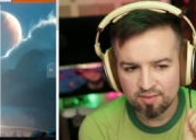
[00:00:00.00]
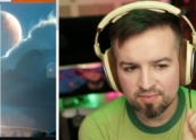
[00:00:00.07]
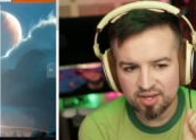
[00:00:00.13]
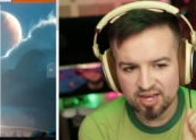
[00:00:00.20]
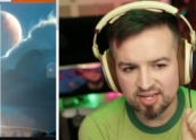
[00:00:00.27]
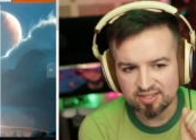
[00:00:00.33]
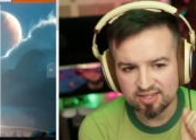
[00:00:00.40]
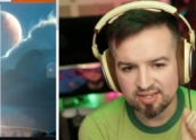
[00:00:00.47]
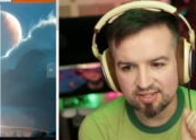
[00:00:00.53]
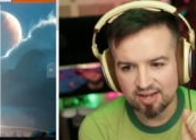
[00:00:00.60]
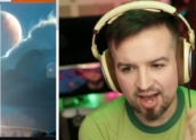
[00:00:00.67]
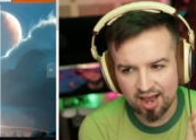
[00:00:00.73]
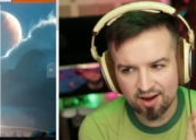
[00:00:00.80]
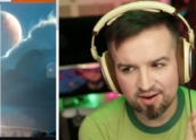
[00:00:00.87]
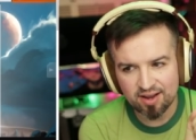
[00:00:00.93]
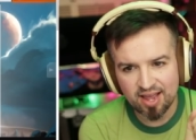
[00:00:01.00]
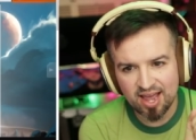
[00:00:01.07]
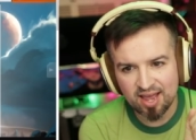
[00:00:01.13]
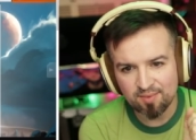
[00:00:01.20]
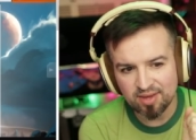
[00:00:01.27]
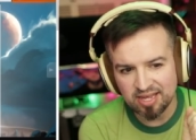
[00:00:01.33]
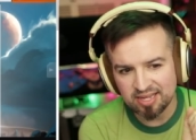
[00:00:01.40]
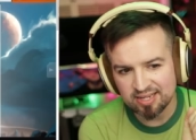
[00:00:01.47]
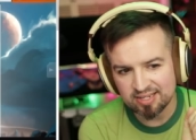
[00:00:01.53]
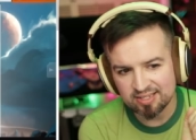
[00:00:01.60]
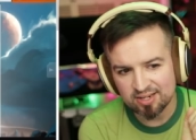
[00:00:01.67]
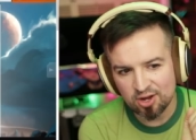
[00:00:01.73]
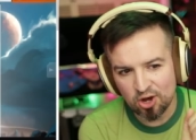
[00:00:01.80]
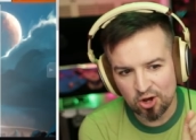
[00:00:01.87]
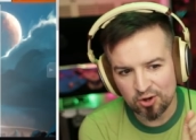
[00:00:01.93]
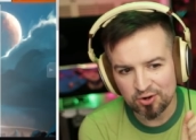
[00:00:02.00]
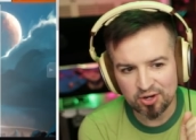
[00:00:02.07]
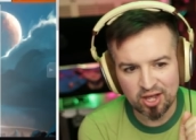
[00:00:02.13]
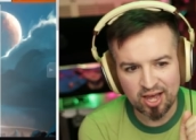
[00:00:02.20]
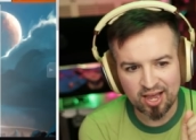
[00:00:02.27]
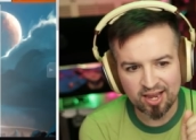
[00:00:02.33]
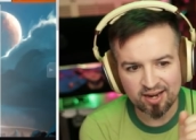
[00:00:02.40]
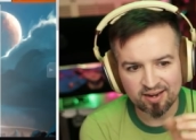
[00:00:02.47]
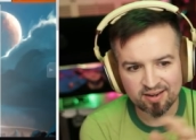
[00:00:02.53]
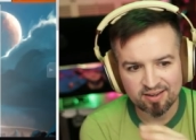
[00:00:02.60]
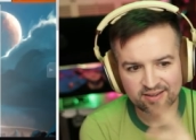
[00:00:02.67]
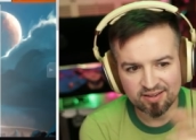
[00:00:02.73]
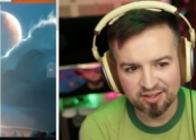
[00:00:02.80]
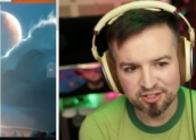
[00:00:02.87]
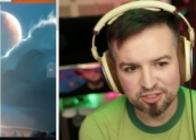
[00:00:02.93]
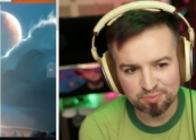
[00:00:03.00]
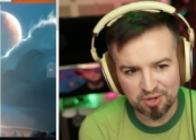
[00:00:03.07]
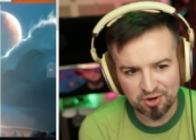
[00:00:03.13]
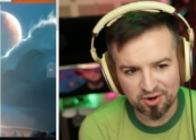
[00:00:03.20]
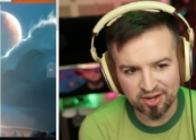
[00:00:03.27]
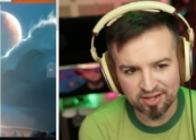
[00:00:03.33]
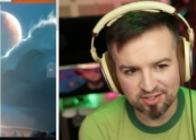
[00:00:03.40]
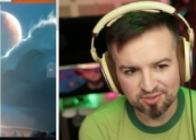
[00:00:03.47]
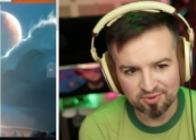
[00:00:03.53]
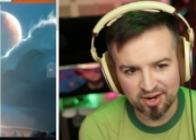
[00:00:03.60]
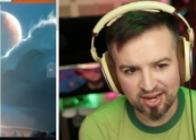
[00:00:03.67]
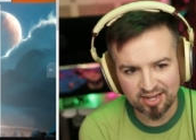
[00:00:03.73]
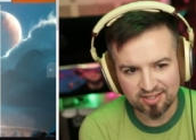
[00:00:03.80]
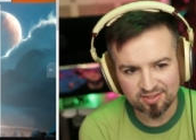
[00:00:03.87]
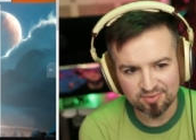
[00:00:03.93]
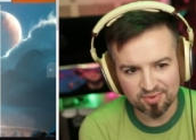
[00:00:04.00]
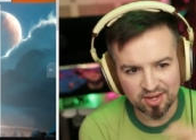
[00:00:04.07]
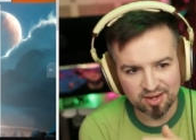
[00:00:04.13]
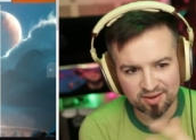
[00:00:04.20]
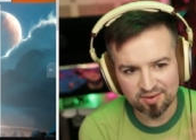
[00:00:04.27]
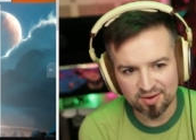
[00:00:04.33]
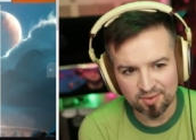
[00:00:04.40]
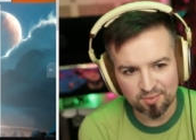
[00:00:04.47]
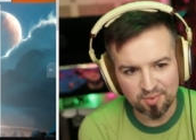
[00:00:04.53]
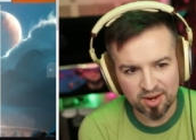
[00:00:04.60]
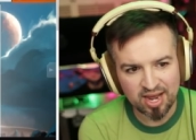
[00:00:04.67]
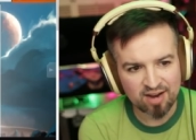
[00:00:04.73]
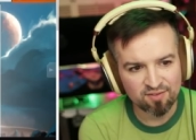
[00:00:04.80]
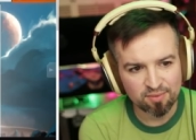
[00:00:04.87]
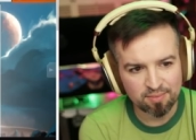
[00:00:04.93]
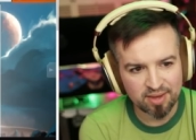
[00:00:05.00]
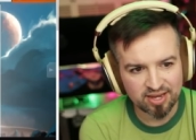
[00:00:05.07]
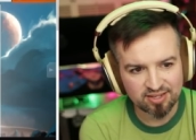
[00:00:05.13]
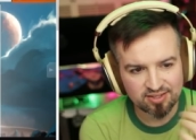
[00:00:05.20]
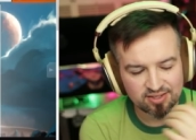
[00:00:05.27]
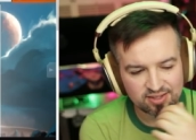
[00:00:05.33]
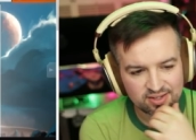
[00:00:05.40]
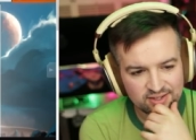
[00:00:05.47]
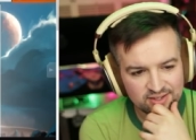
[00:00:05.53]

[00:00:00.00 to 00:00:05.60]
because the entire game is an online experience, right? Like, but kind of a mix.